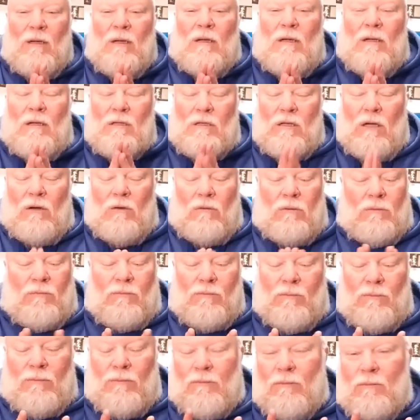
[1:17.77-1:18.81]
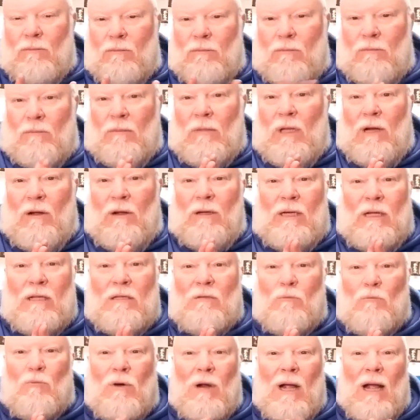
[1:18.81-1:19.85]
So, you know, I did
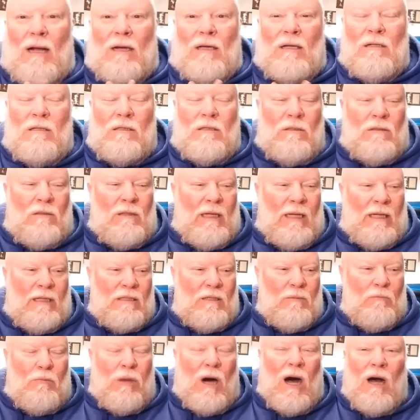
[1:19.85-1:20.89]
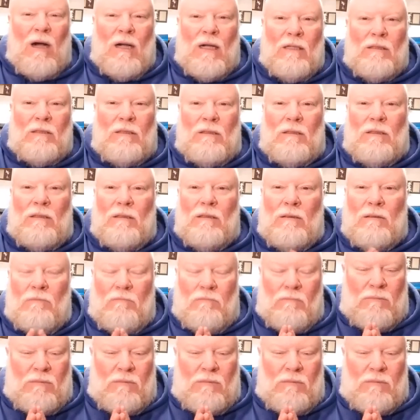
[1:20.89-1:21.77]
some practice, hit some pockets,